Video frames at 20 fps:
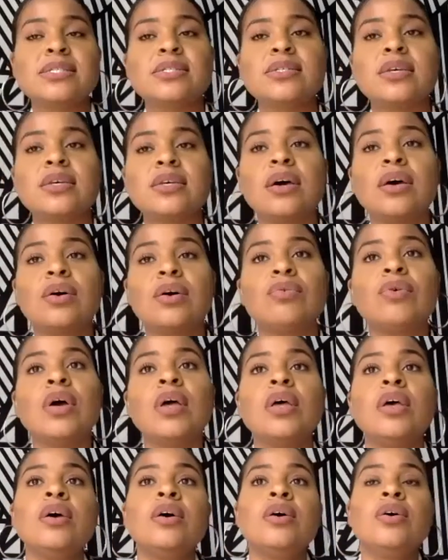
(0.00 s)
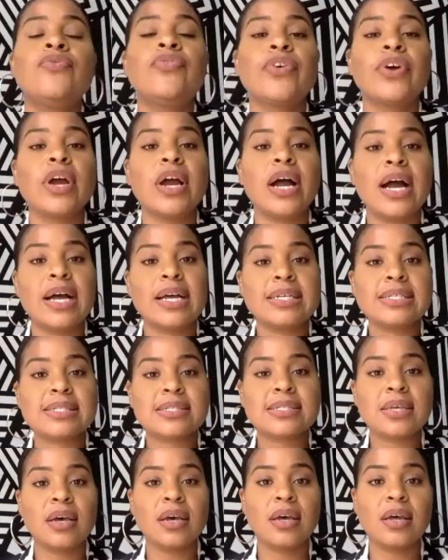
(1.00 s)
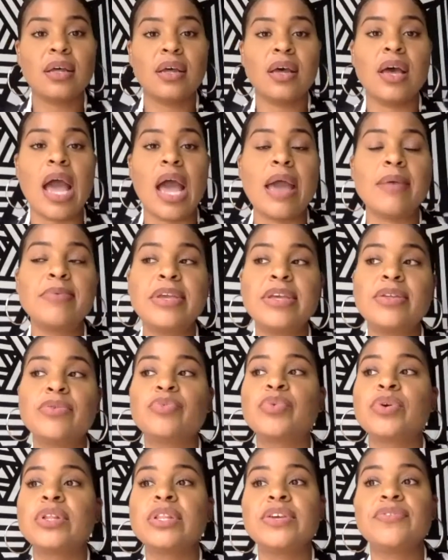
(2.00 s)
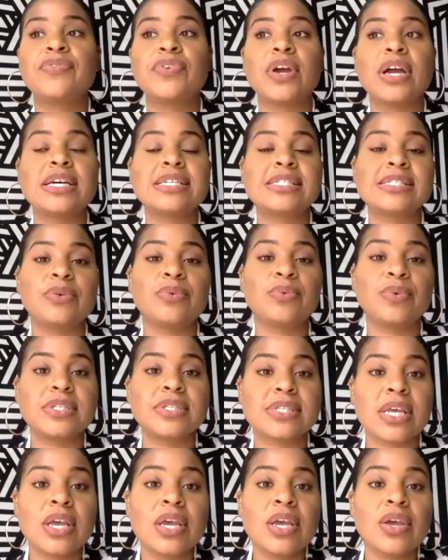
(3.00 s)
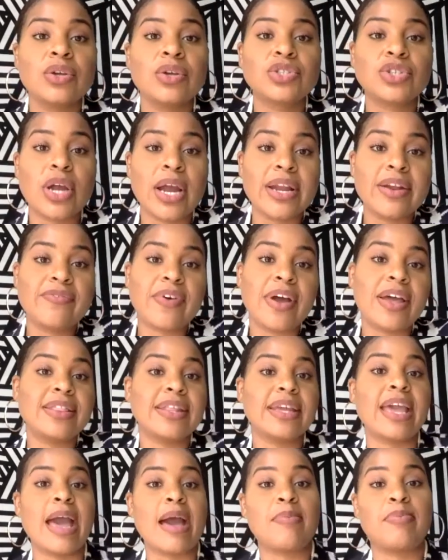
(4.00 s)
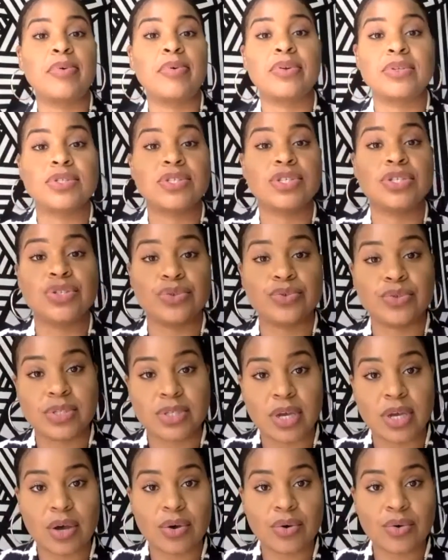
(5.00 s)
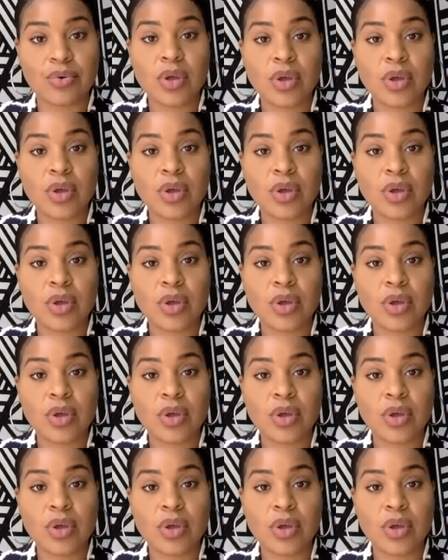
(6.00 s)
So for us, I mean, really for us, it was trying to find the capital to do so.